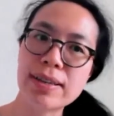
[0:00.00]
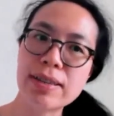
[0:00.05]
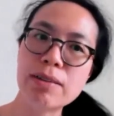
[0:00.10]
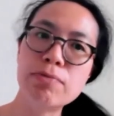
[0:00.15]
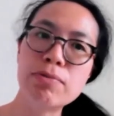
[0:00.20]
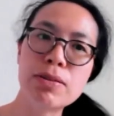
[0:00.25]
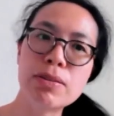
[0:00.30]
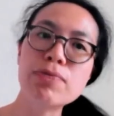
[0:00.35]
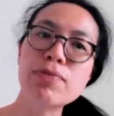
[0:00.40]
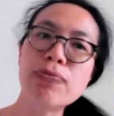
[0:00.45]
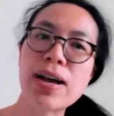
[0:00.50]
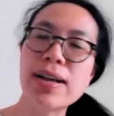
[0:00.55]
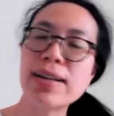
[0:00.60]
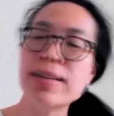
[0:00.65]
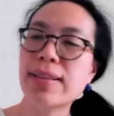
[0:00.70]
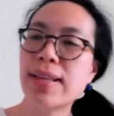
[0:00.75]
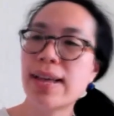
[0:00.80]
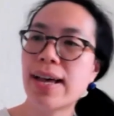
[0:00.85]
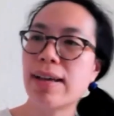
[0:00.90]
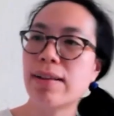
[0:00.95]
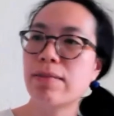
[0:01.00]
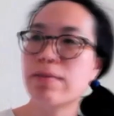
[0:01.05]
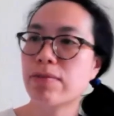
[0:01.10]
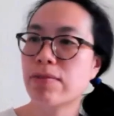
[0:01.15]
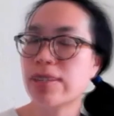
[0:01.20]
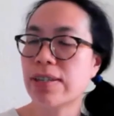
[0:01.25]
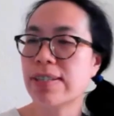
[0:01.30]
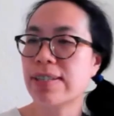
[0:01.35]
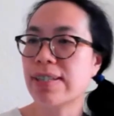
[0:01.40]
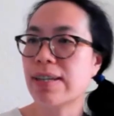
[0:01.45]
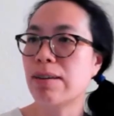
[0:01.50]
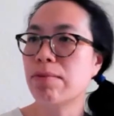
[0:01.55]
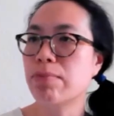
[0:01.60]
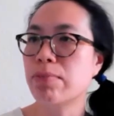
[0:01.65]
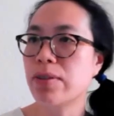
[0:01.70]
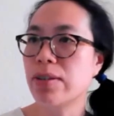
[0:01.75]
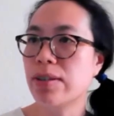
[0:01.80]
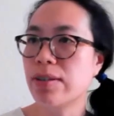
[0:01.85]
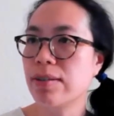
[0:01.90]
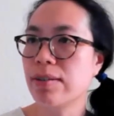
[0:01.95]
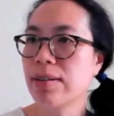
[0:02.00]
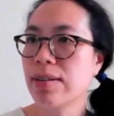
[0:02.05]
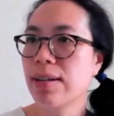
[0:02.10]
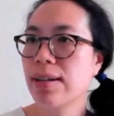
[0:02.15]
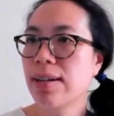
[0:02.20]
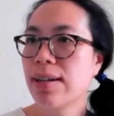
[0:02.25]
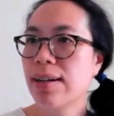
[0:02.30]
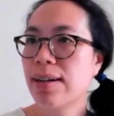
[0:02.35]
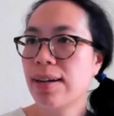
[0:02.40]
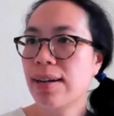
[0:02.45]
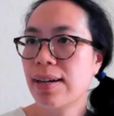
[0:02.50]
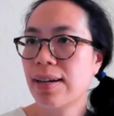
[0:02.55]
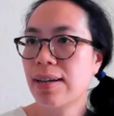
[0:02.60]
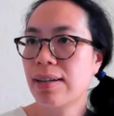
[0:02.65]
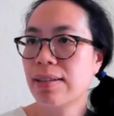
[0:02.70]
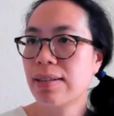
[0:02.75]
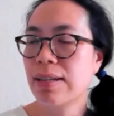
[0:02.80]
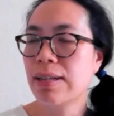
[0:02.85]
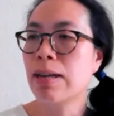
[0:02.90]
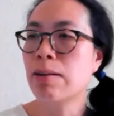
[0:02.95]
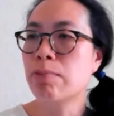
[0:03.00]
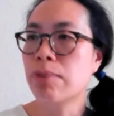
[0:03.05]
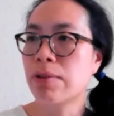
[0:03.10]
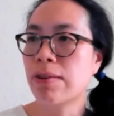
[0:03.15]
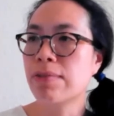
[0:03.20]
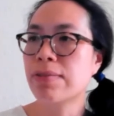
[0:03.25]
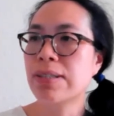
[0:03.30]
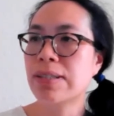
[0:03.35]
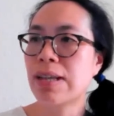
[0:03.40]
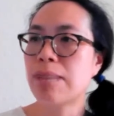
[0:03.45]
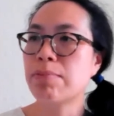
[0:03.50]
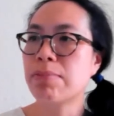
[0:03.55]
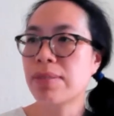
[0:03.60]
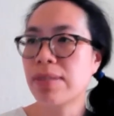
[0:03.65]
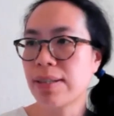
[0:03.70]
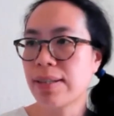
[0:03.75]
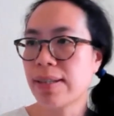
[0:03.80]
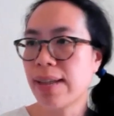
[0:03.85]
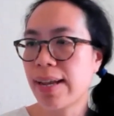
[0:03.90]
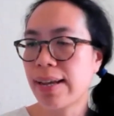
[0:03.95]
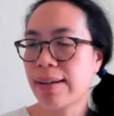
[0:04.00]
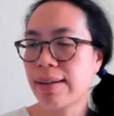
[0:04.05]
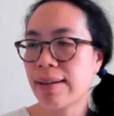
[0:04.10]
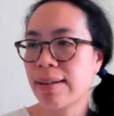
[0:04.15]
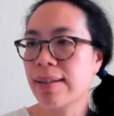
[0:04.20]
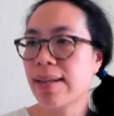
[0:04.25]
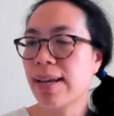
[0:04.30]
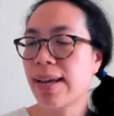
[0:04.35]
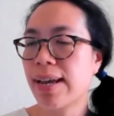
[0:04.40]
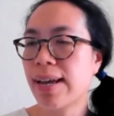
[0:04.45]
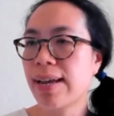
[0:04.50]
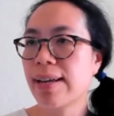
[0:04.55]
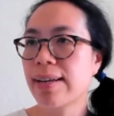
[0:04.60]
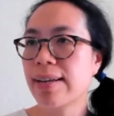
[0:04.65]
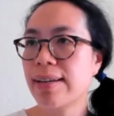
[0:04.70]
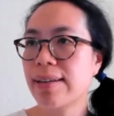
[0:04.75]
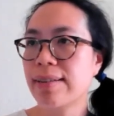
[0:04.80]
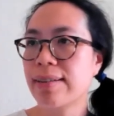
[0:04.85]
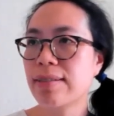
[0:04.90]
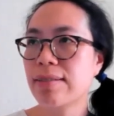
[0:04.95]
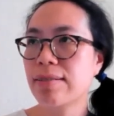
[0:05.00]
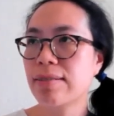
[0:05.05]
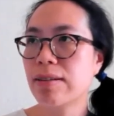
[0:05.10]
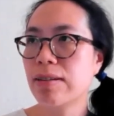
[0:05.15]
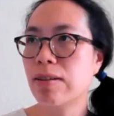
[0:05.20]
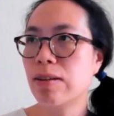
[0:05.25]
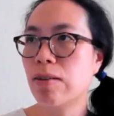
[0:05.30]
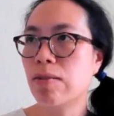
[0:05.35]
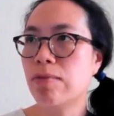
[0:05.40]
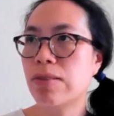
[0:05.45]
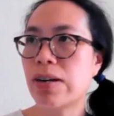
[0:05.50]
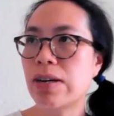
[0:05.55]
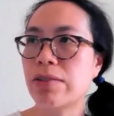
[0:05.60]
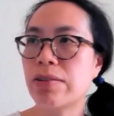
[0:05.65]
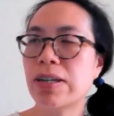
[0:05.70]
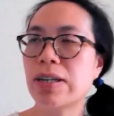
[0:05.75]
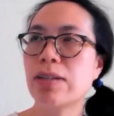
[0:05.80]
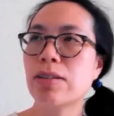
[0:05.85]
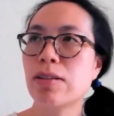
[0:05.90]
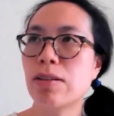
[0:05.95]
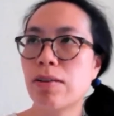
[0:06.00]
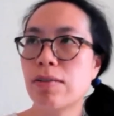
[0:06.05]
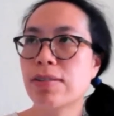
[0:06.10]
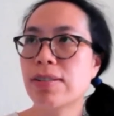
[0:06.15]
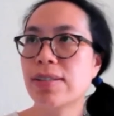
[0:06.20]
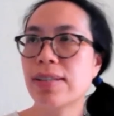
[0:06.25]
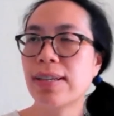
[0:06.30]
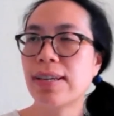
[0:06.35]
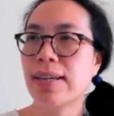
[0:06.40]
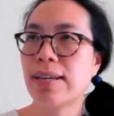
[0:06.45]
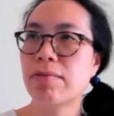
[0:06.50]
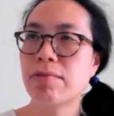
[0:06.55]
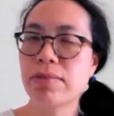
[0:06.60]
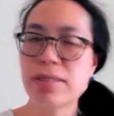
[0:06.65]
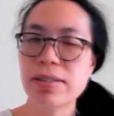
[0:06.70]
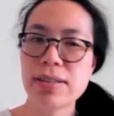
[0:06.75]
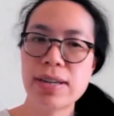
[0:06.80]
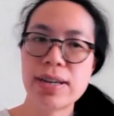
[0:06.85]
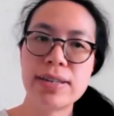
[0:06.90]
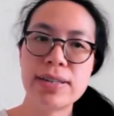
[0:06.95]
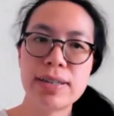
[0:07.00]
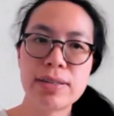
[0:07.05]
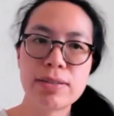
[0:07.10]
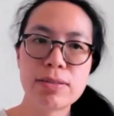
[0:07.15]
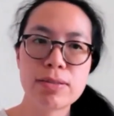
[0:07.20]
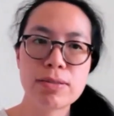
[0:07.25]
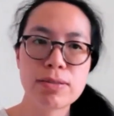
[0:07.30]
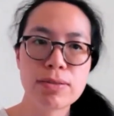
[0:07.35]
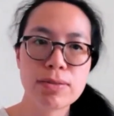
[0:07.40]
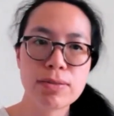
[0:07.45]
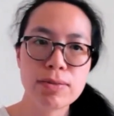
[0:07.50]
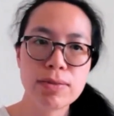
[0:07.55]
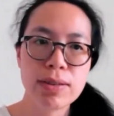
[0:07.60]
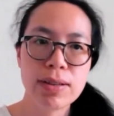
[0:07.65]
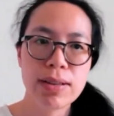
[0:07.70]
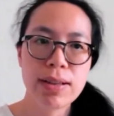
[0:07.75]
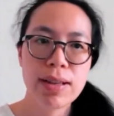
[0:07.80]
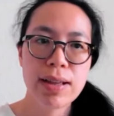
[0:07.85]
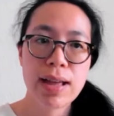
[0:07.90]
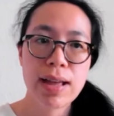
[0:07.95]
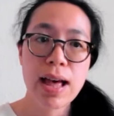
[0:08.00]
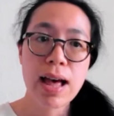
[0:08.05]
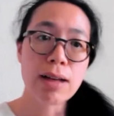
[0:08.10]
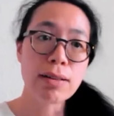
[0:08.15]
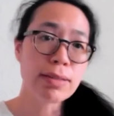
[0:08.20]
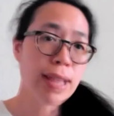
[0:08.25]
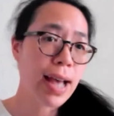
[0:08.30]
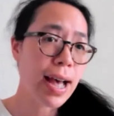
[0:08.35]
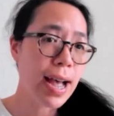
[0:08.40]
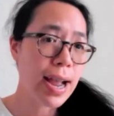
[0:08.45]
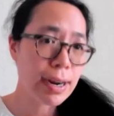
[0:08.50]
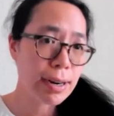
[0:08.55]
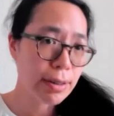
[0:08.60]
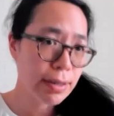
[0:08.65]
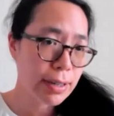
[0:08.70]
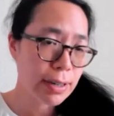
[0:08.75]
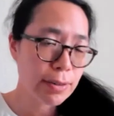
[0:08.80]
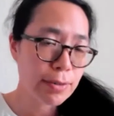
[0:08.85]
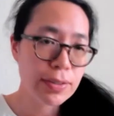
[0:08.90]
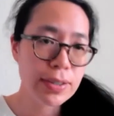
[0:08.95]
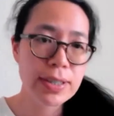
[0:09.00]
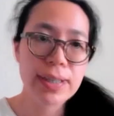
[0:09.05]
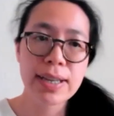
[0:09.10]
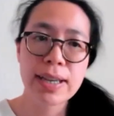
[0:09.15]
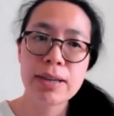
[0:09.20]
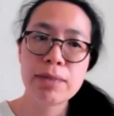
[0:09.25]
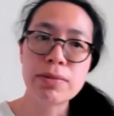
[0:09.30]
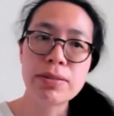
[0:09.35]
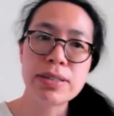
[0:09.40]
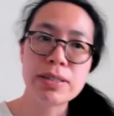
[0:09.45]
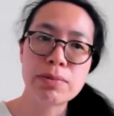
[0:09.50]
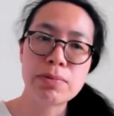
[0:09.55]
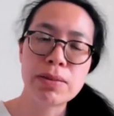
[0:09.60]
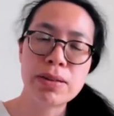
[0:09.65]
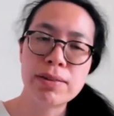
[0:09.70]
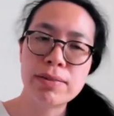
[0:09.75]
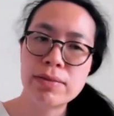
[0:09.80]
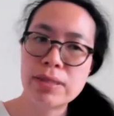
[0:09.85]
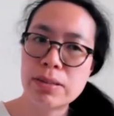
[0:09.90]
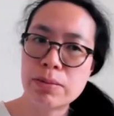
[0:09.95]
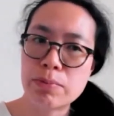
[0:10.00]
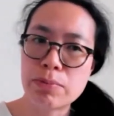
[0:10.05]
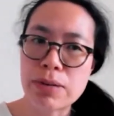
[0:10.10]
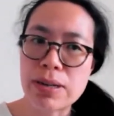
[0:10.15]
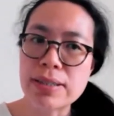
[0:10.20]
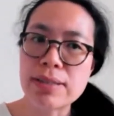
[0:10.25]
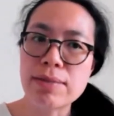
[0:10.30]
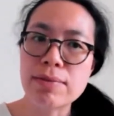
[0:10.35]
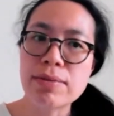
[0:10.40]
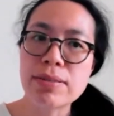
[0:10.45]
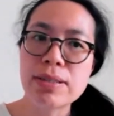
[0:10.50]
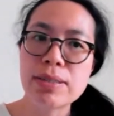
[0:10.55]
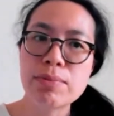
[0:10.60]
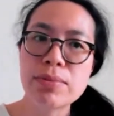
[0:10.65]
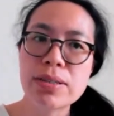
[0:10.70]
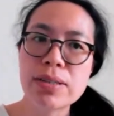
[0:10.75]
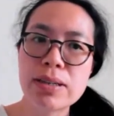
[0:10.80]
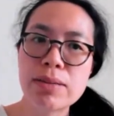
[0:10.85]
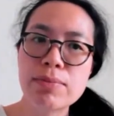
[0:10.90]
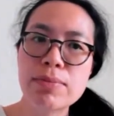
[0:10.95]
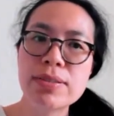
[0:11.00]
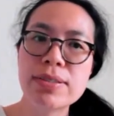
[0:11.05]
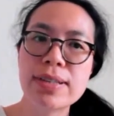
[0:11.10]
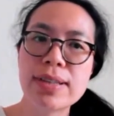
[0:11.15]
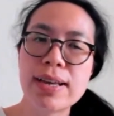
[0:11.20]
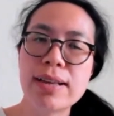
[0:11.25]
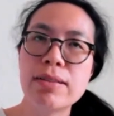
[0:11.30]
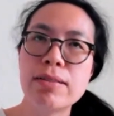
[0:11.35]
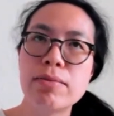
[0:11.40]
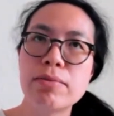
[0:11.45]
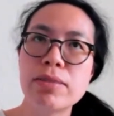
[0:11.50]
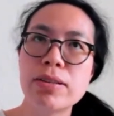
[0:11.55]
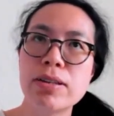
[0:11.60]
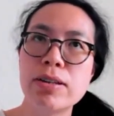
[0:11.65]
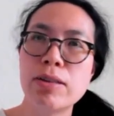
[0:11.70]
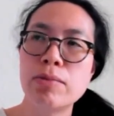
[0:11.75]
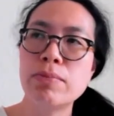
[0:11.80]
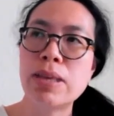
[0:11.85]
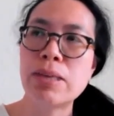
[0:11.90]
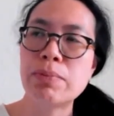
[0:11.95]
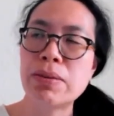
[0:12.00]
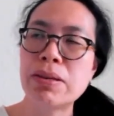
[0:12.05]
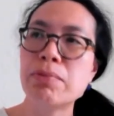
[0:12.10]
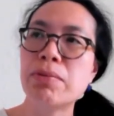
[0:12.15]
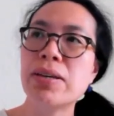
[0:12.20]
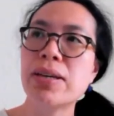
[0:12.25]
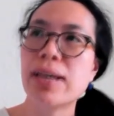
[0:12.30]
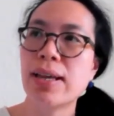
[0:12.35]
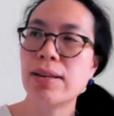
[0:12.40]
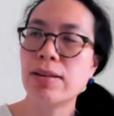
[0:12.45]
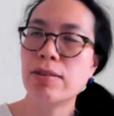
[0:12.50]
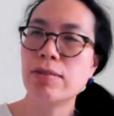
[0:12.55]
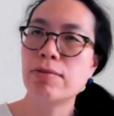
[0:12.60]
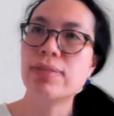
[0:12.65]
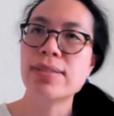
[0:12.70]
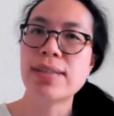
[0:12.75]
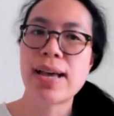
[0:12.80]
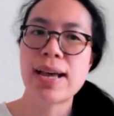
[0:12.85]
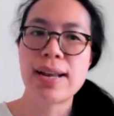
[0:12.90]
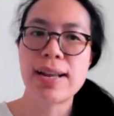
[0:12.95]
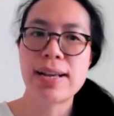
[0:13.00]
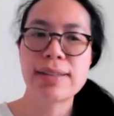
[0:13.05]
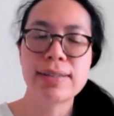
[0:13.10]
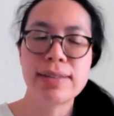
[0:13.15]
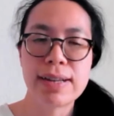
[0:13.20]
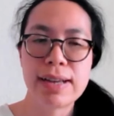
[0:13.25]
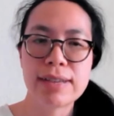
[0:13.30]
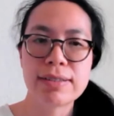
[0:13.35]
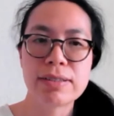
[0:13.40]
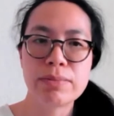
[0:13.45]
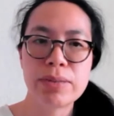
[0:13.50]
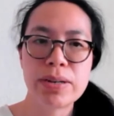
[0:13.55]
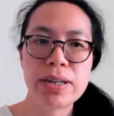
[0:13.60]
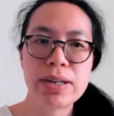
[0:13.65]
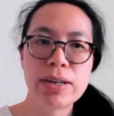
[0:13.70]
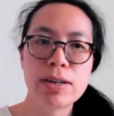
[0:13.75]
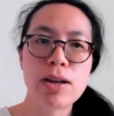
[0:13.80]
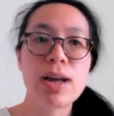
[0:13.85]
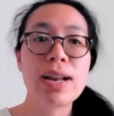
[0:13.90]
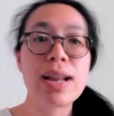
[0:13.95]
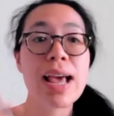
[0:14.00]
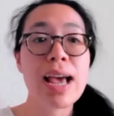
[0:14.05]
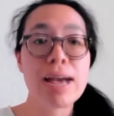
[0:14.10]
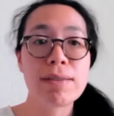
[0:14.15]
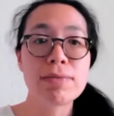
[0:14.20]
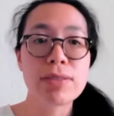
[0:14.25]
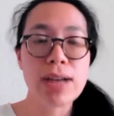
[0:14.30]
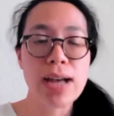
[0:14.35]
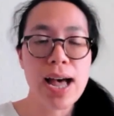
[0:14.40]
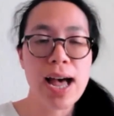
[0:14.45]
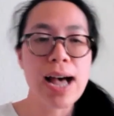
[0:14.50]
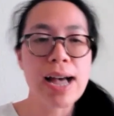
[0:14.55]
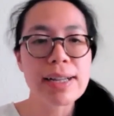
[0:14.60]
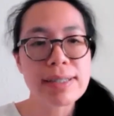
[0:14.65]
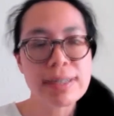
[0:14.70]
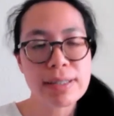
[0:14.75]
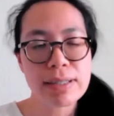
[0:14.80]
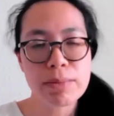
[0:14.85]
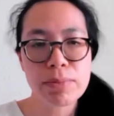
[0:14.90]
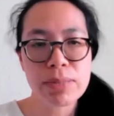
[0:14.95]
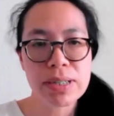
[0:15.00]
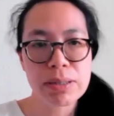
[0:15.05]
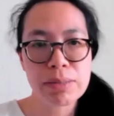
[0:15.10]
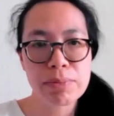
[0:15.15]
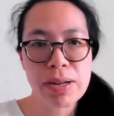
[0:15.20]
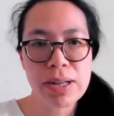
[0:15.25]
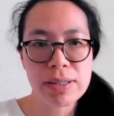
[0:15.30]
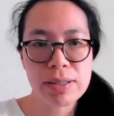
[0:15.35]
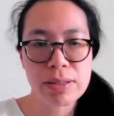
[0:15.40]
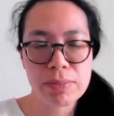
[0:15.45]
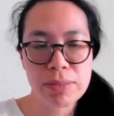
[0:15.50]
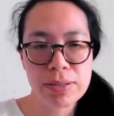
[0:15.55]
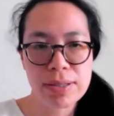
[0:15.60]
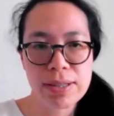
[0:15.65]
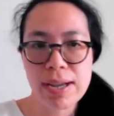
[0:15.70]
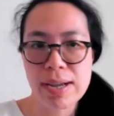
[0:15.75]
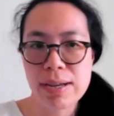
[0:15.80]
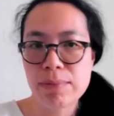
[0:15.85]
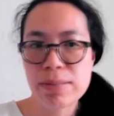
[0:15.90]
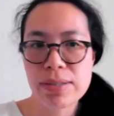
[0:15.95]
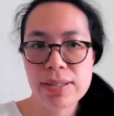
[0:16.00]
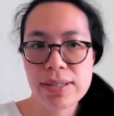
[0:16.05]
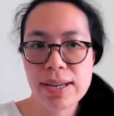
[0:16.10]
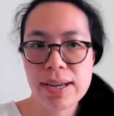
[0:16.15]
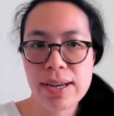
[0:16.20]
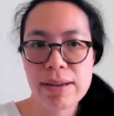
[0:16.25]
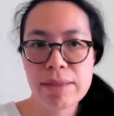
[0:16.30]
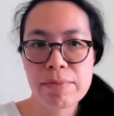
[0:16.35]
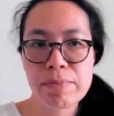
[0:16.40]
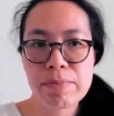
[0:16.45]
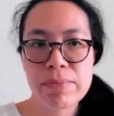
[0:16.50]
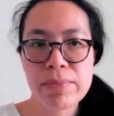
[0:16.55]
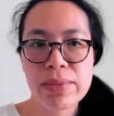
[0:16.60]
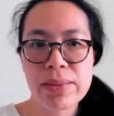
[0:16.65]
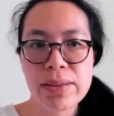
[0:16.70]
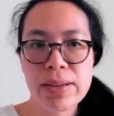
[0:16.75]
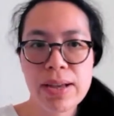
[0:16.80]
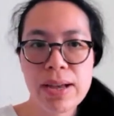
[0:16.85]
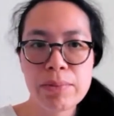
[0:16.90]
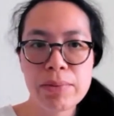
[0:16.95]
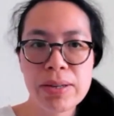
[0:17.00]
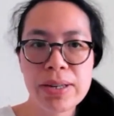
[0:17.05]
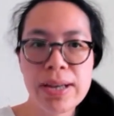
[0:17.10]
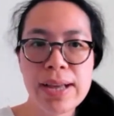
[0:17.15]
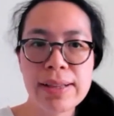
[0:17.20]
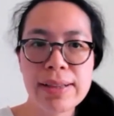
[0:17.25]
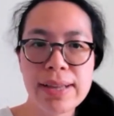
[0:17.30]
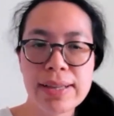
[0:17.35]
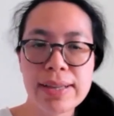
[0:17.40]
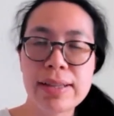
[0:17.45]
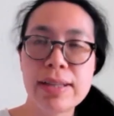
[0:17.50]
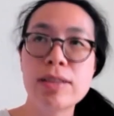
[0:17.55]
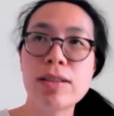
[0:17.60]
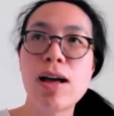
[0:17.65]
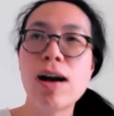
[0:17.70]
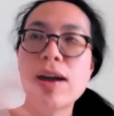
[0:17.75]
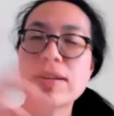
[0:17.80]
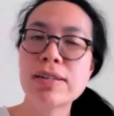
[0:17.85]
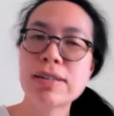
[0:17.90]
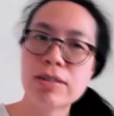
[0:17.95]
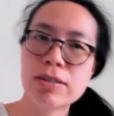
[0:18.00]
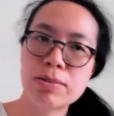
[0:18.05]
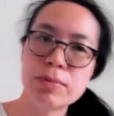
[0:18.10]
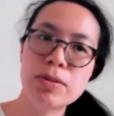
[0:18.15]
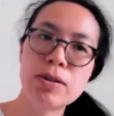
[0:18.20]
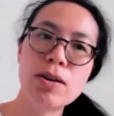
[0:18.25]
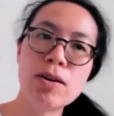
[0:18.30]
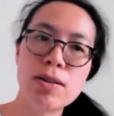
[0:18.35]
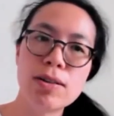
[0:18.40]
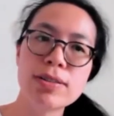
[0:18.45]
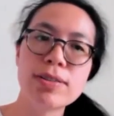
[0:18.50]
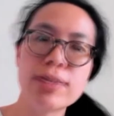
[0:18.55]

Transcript: If we find that, for example, uh, the number of steps they take a day is, you know, very closely related to how tired they're feeling, which is one of the depressive symptoms, then, you know, maybe we can use that as an estimate and not have to ask somebody multiple times a day I mean, and like the long-term goal.